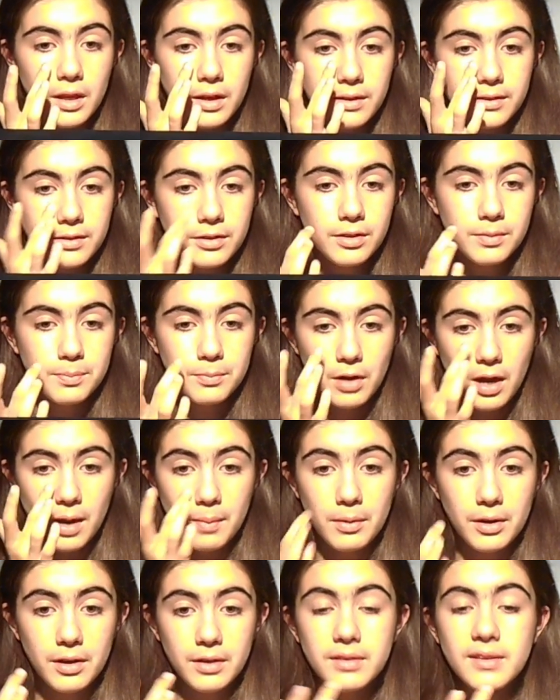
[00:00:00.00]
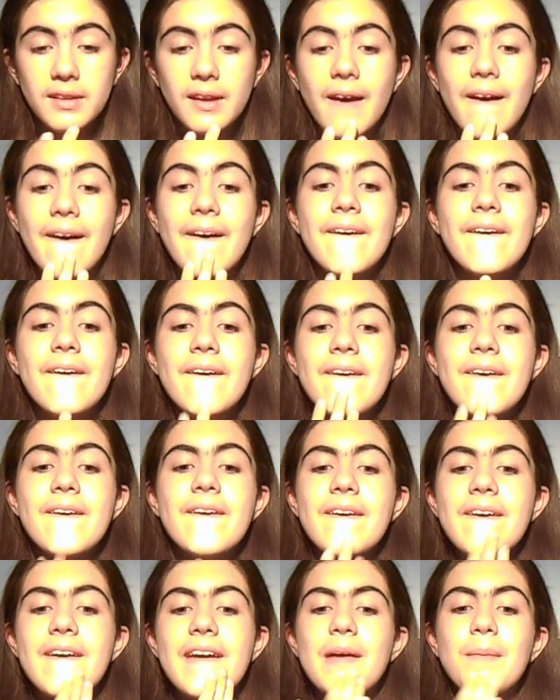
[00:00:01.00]
just use primer to
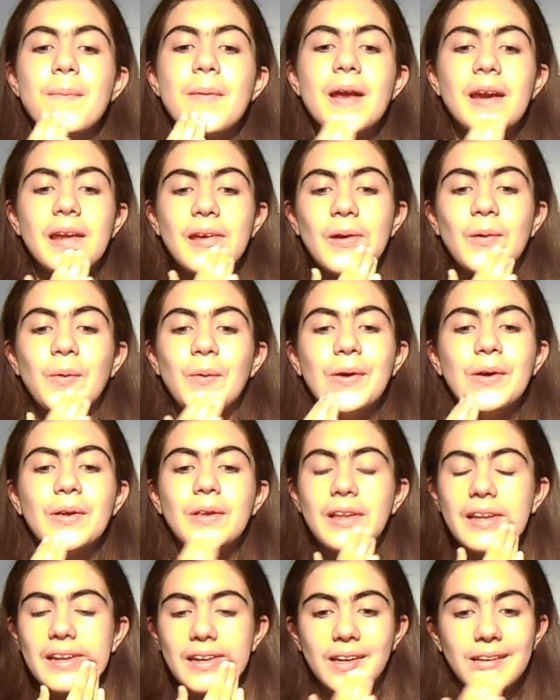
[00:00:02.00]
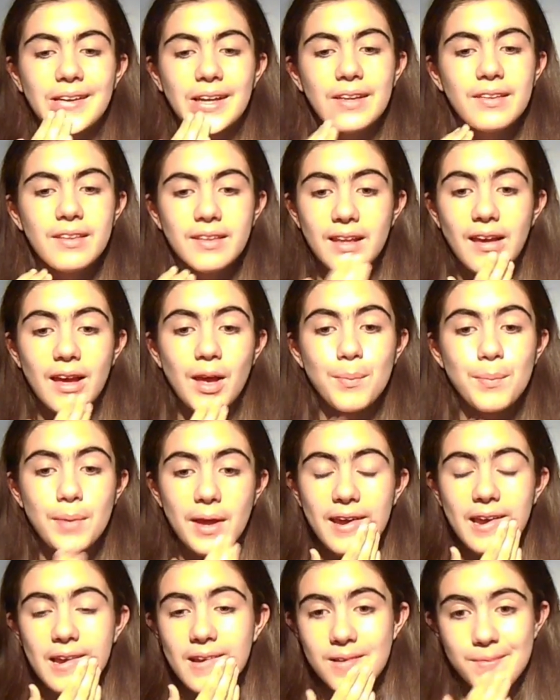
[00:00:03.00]
keep any oiliness at
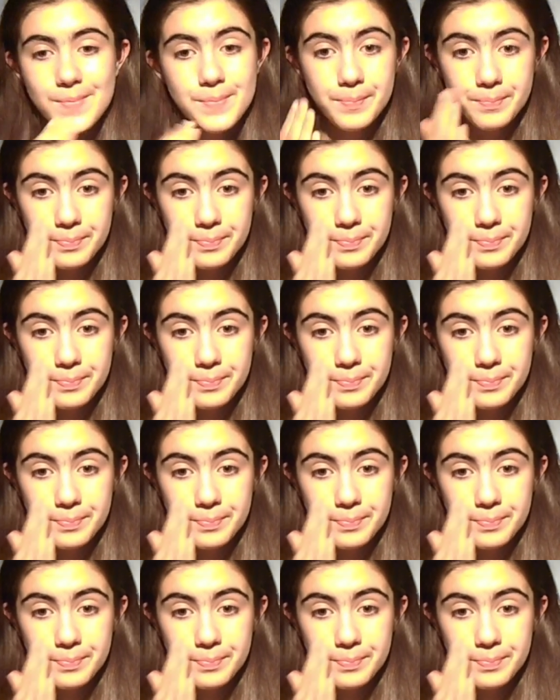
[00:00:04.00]
bay.